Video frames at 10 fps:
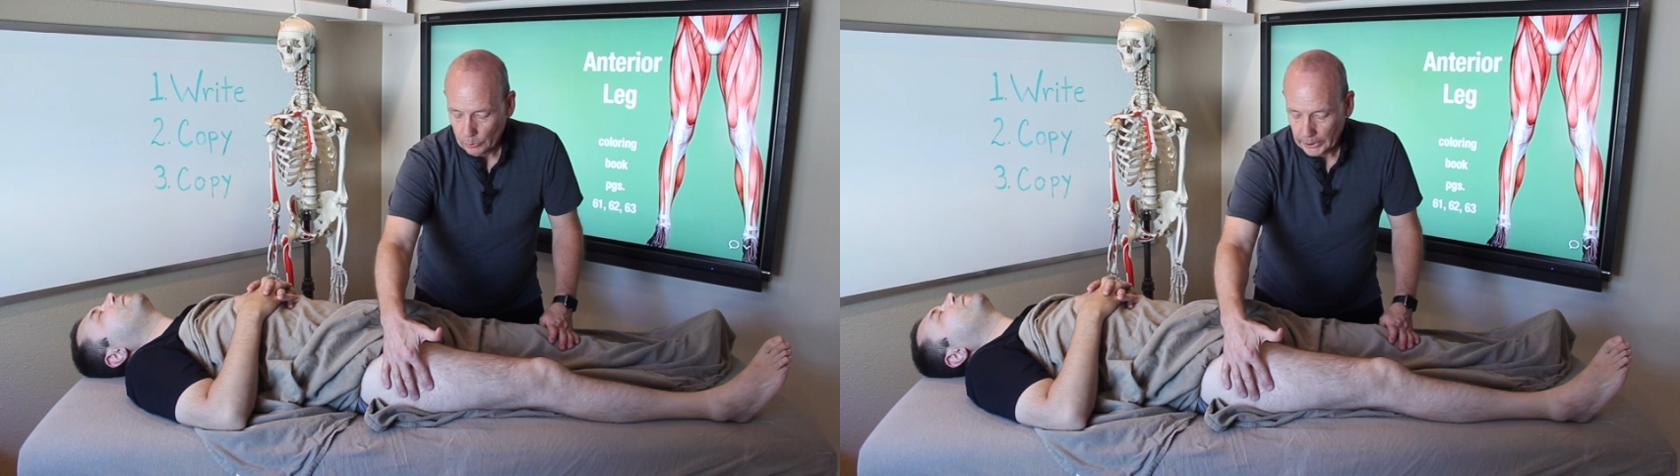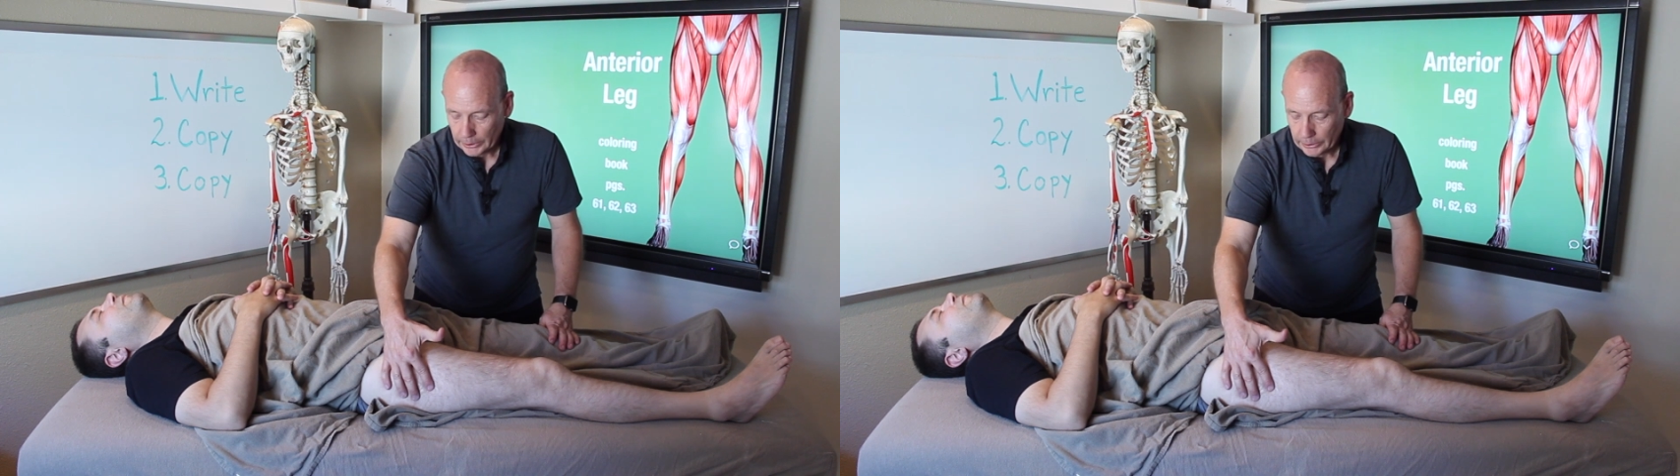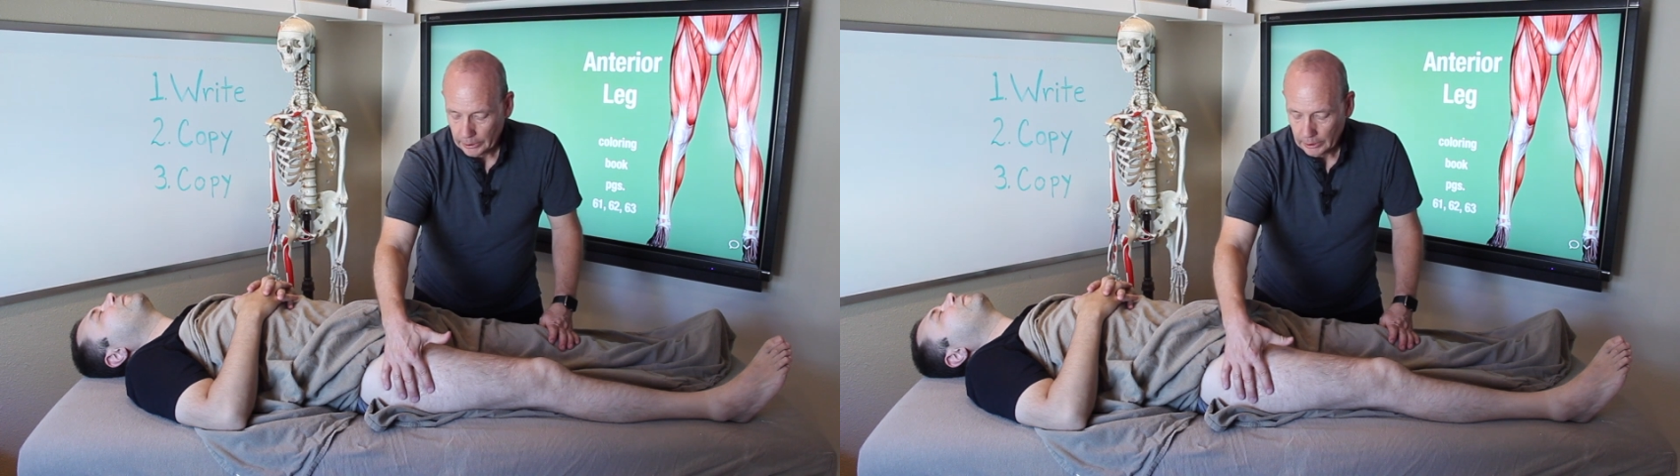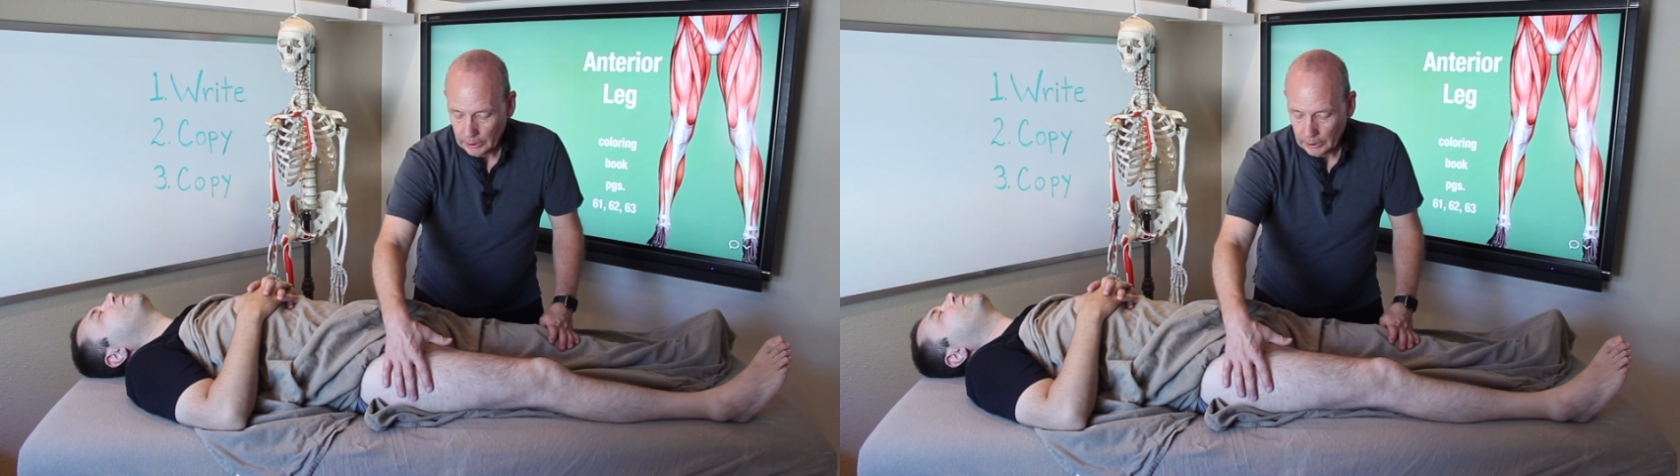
with